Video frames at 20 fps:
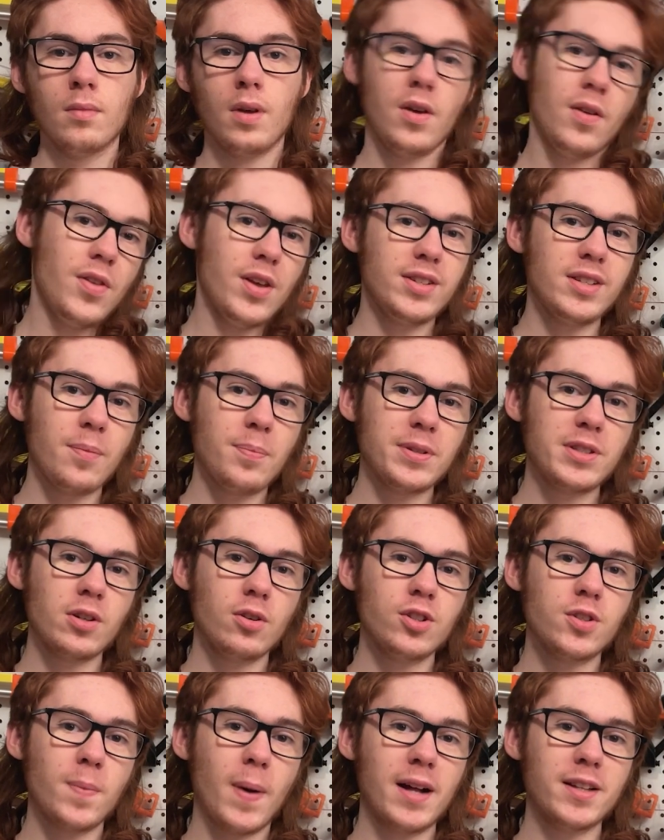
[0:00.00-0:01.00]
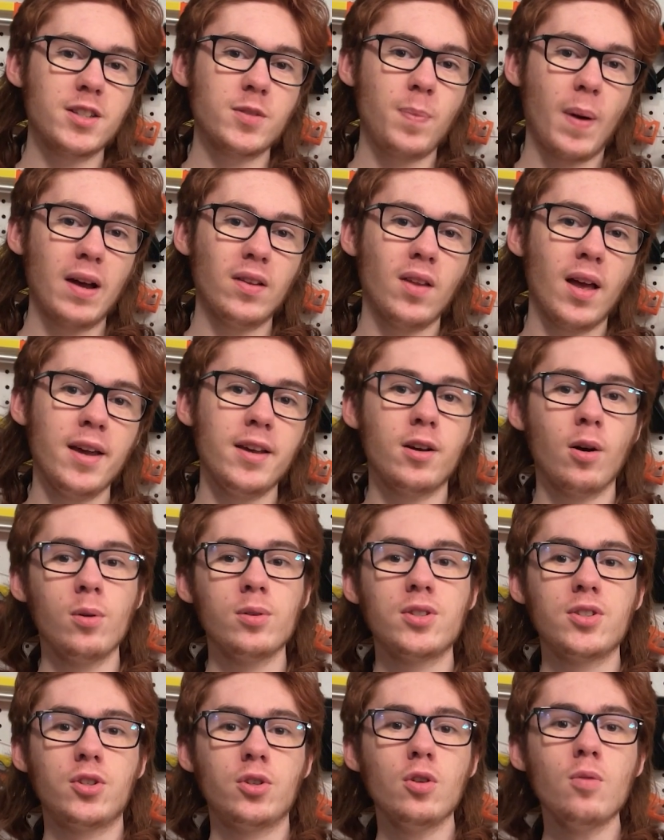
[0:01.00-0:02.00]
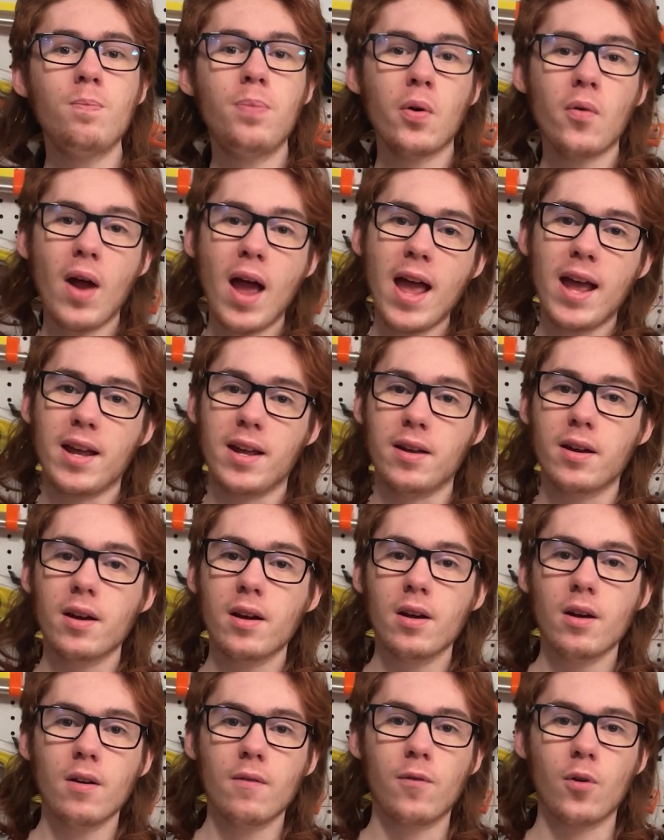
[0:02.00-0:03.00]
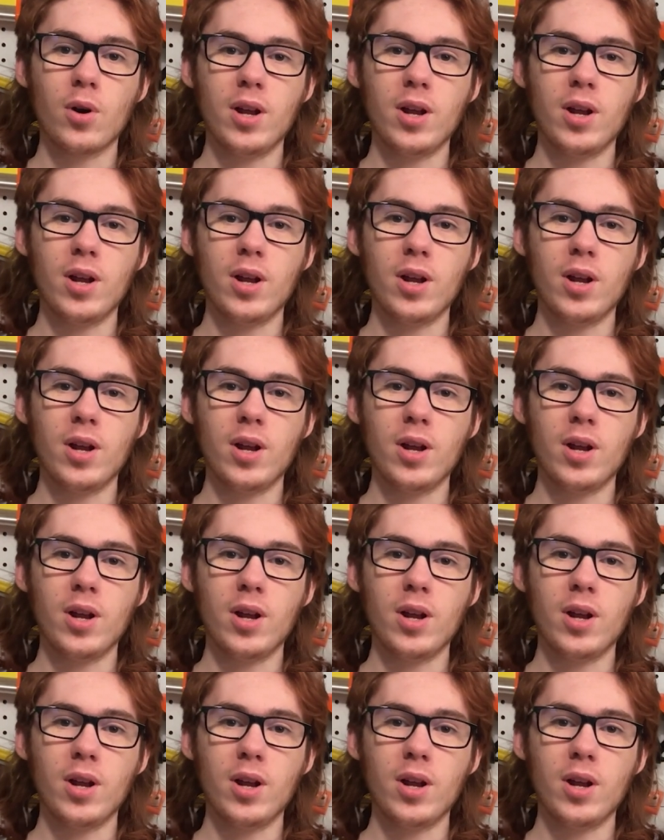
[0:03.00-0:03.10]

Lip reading: This episode's mod spotlight goes to Beret for